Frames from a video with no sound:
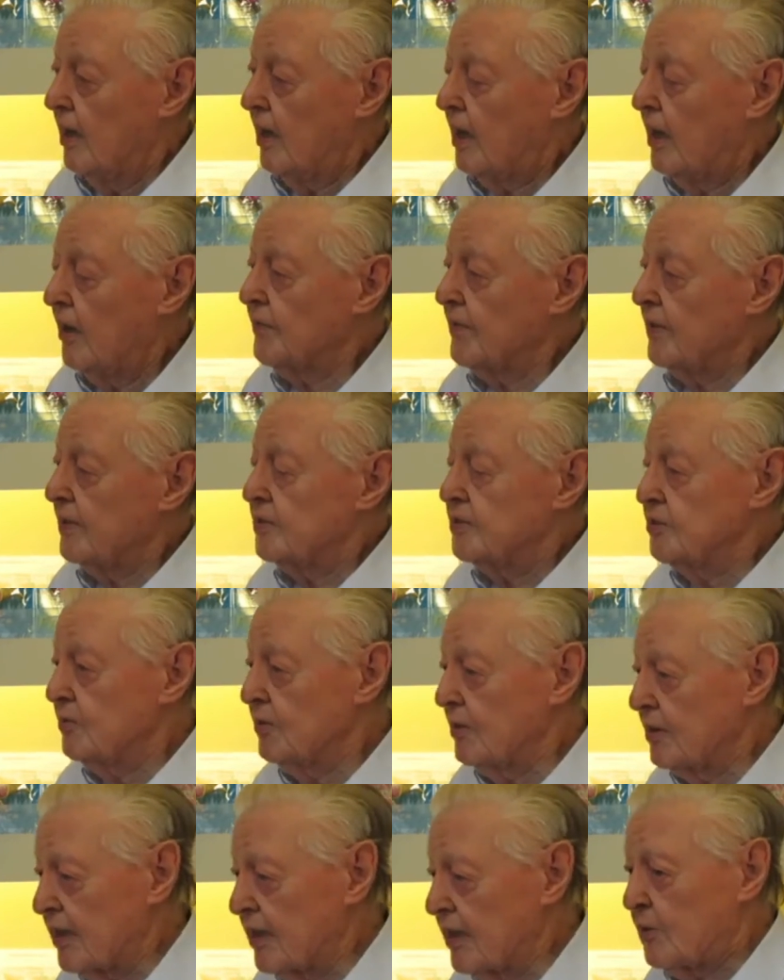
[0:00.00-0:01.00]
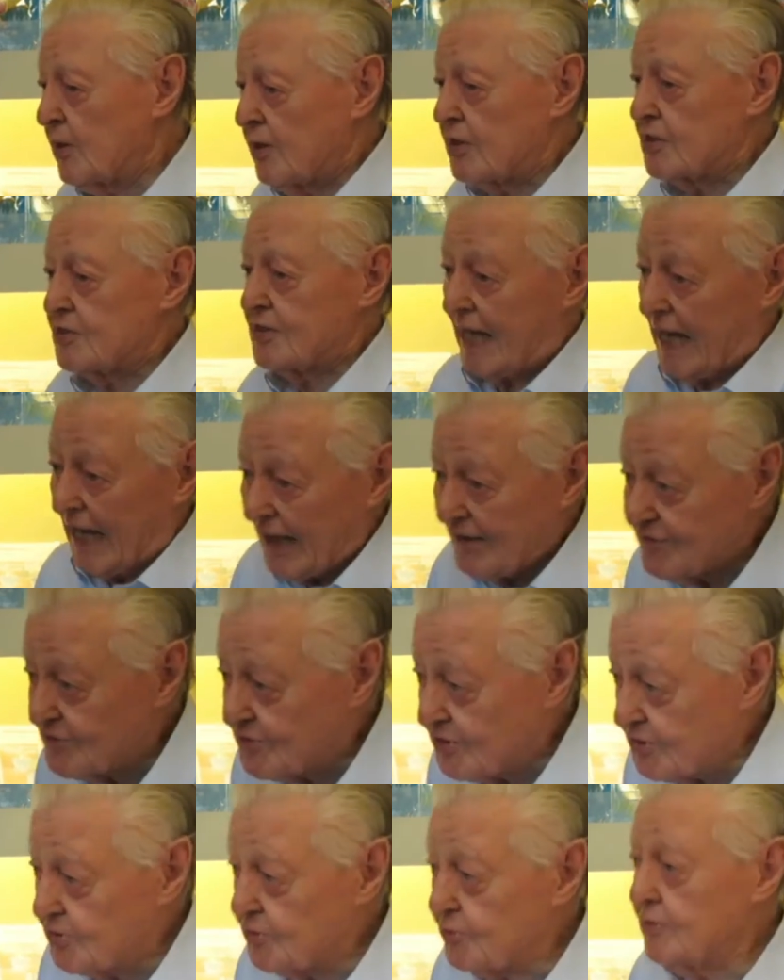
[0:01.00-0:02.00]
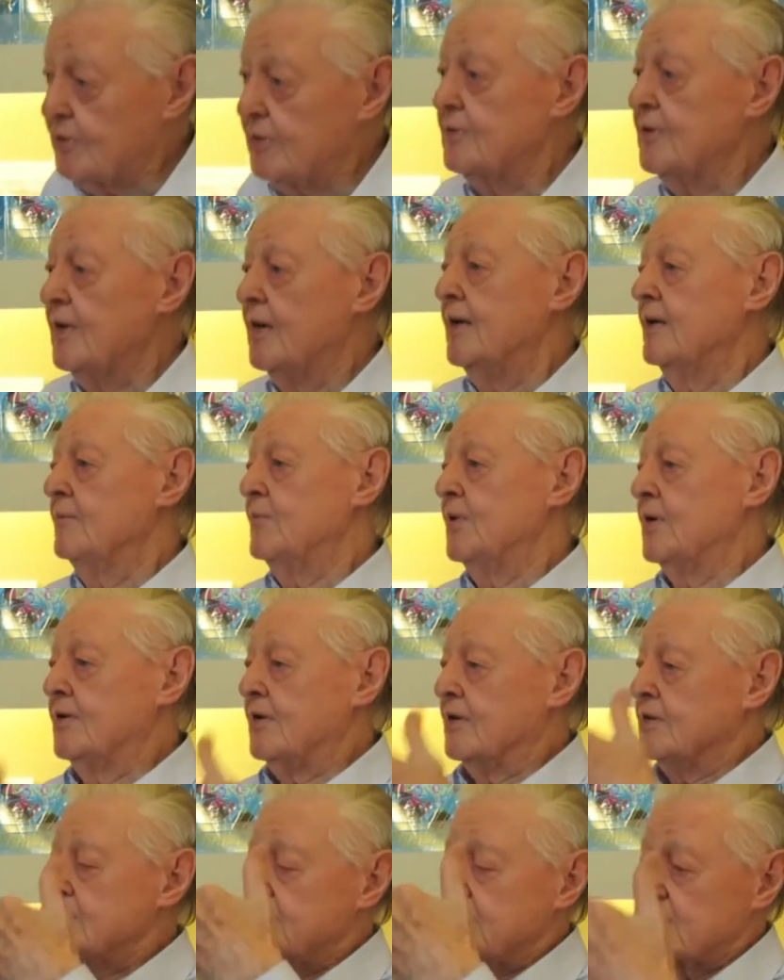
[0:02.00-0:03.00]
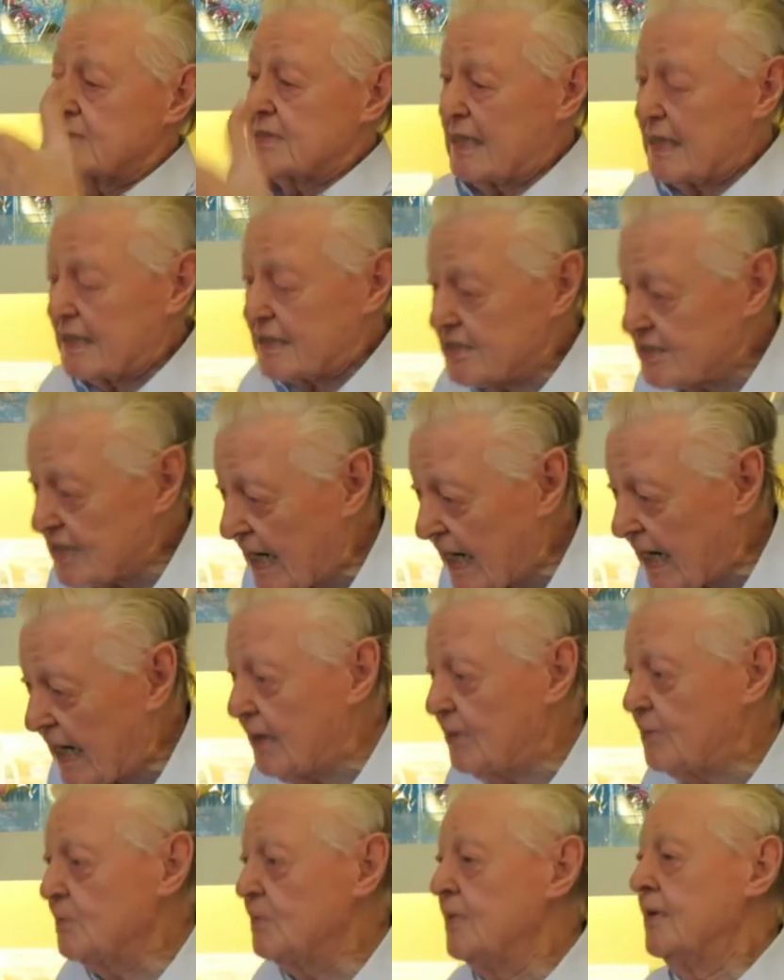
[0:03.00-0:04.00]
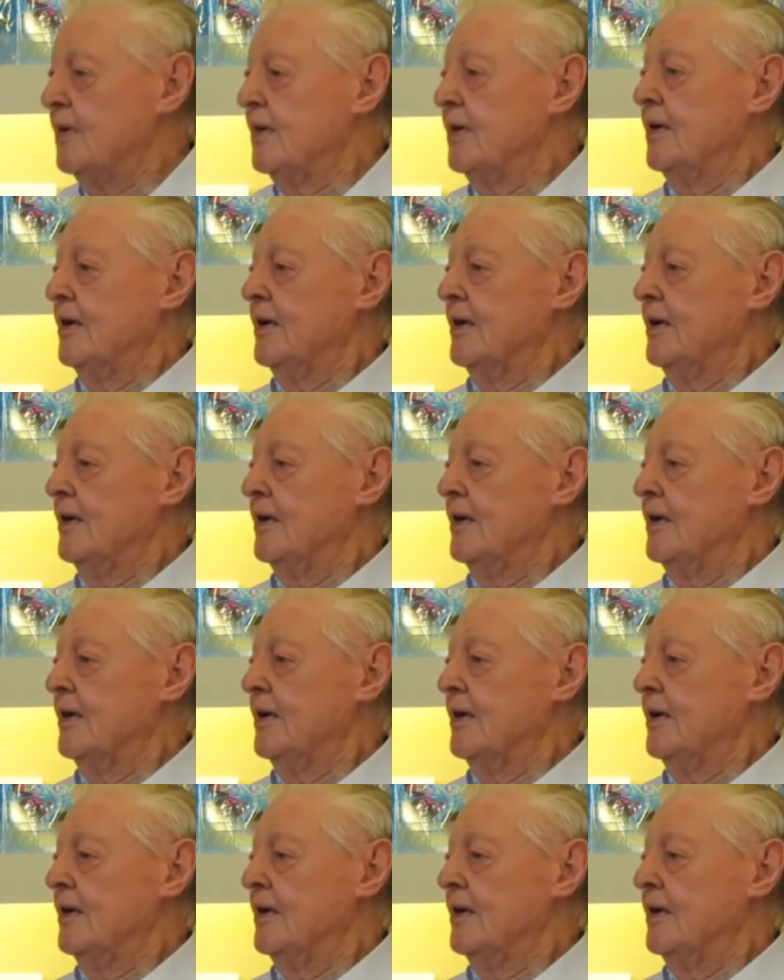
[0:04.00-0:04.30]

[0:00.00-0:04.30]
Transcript: Are they doing it because they have to do it, because it's an exam,